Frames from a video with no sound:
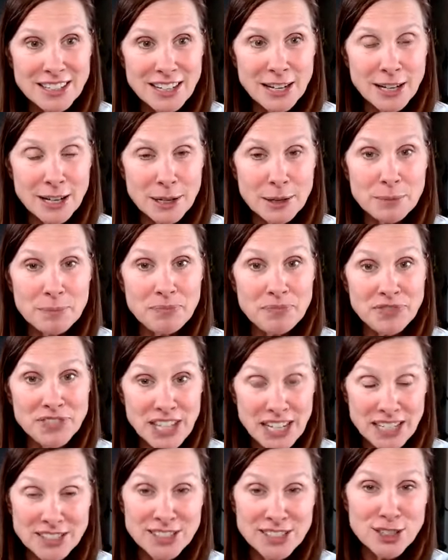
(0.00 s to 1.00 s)

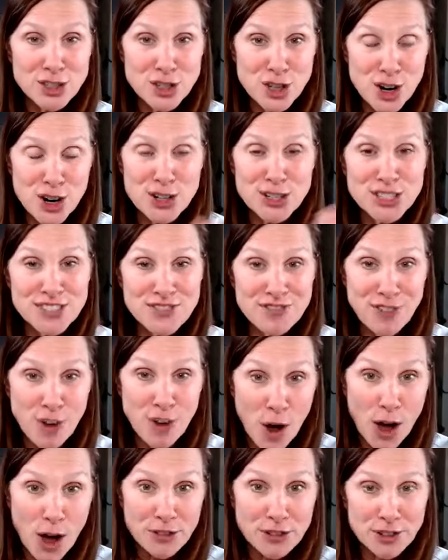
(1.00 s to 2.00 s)
Deskachar's
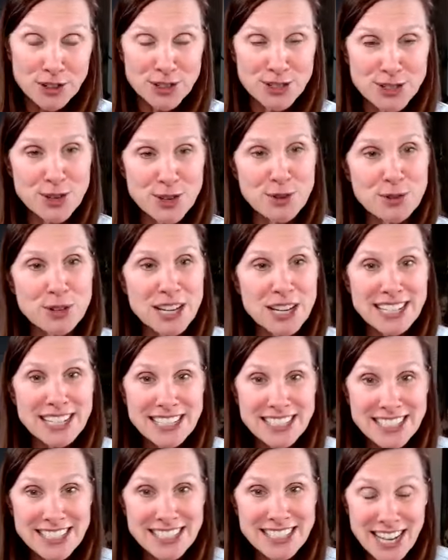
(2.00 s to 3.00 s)
father. So
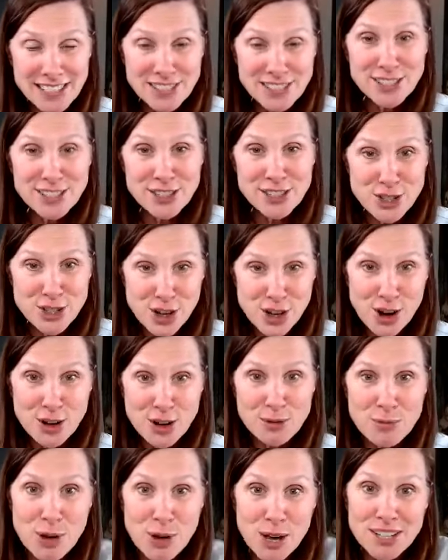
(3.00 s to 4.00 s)

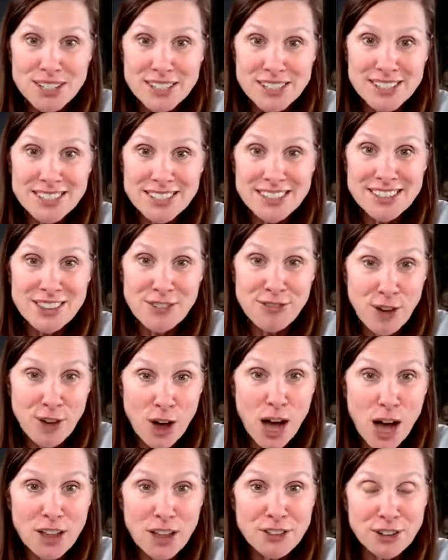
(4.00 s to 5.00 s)
Deskachar was the
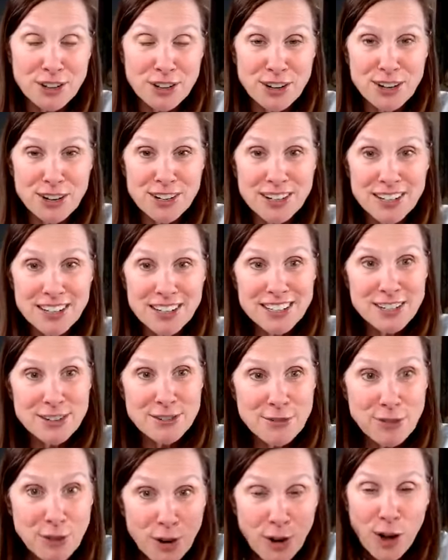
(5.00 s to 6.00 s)
father
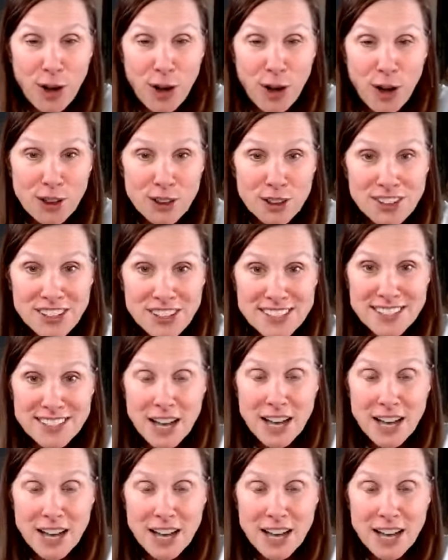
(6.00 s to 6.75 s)
for all of these